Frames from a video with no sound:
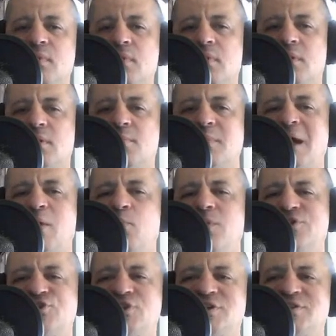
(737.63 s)
I
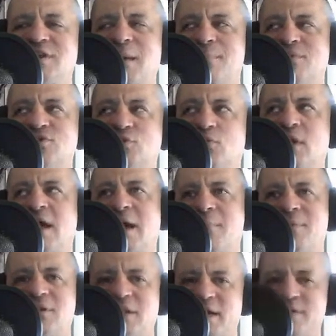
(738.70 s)
wish this episode
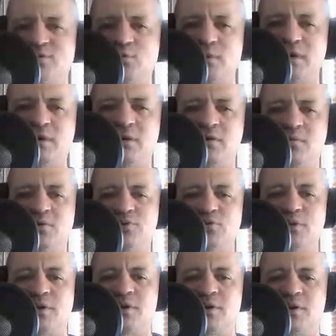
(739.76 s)
happened last week with
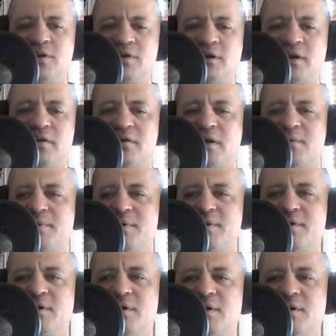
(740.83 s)
Trinity. I mean,